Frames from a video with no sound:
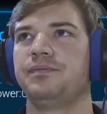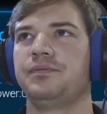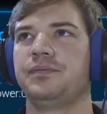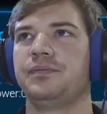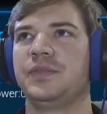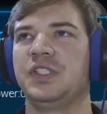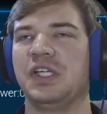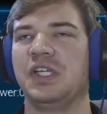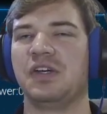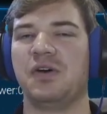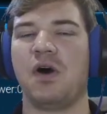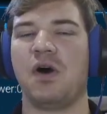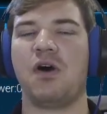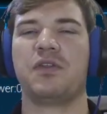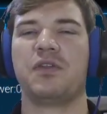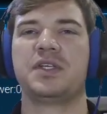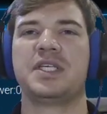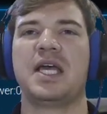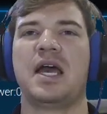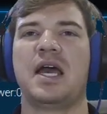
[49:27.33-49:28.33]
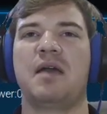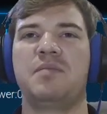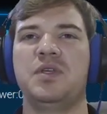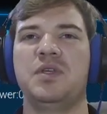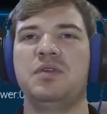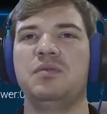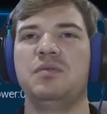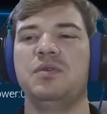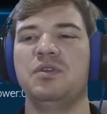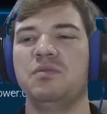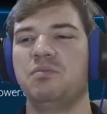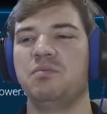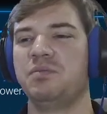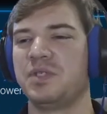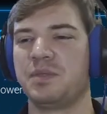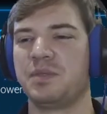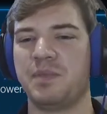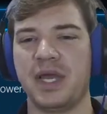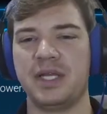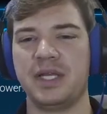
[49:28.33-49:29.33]
So all the time you
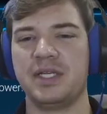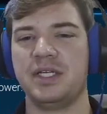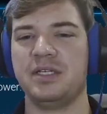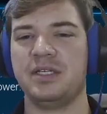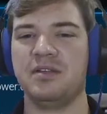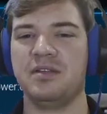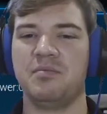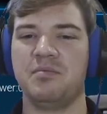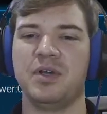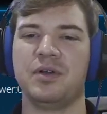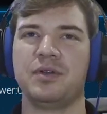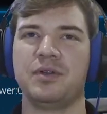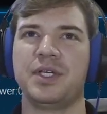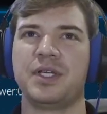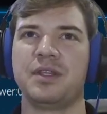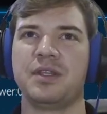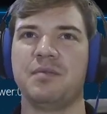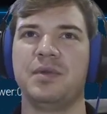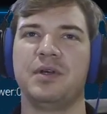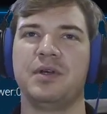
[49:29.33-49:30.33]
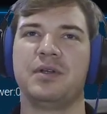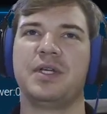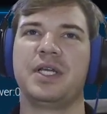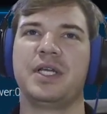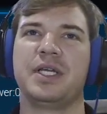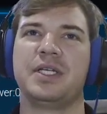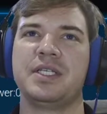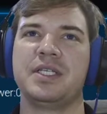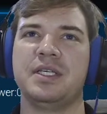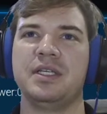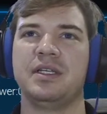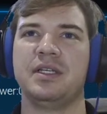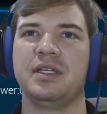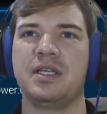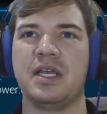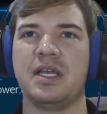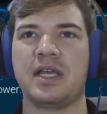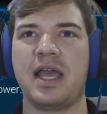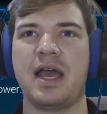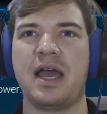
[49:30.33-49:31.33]
spend into building the buildings
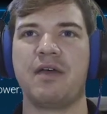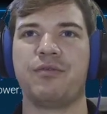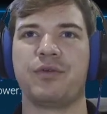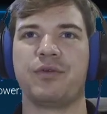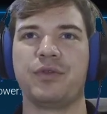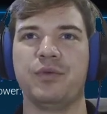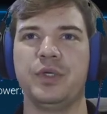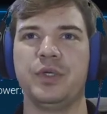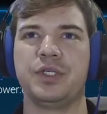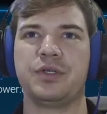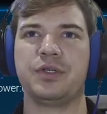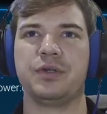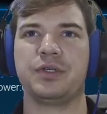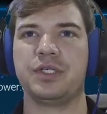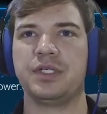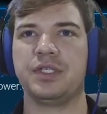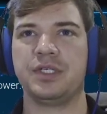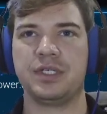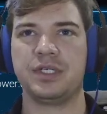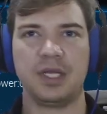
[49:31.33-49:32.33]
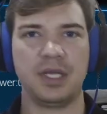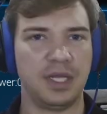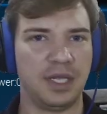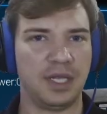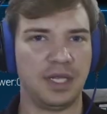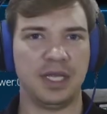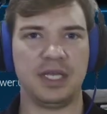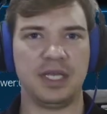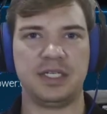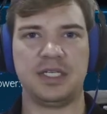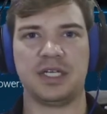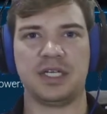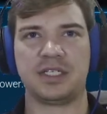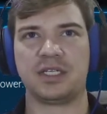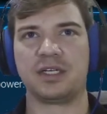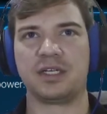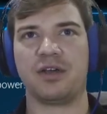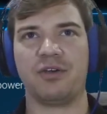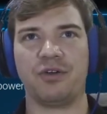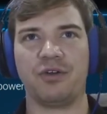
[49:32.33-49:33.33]
and gathering the resources, it
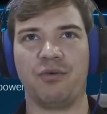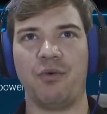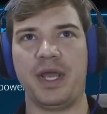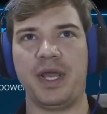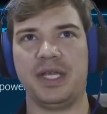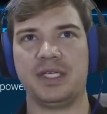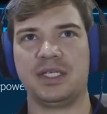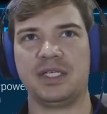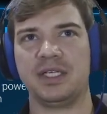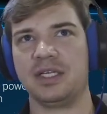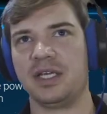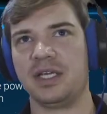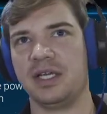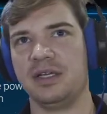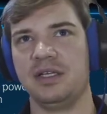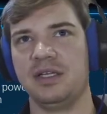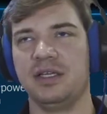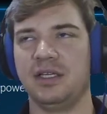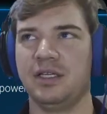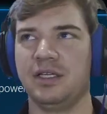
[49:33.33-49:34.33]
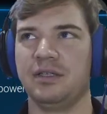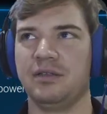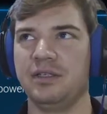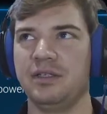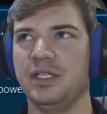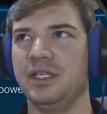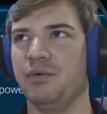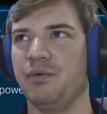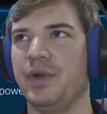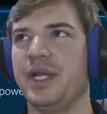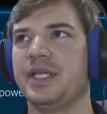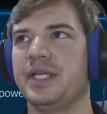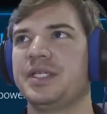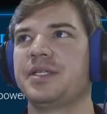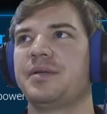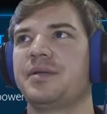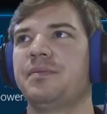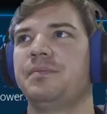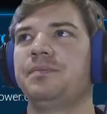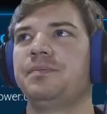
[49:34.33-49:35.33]
doesn't go to waste and get
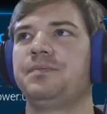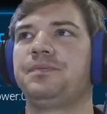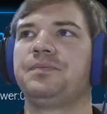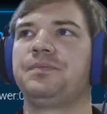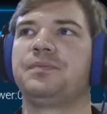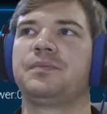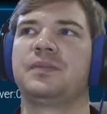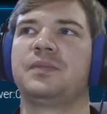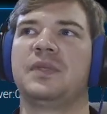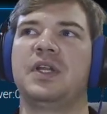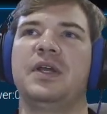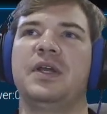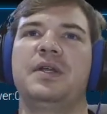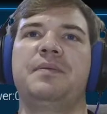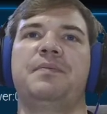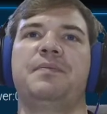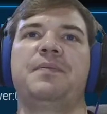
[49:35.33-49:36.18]
erased. All right.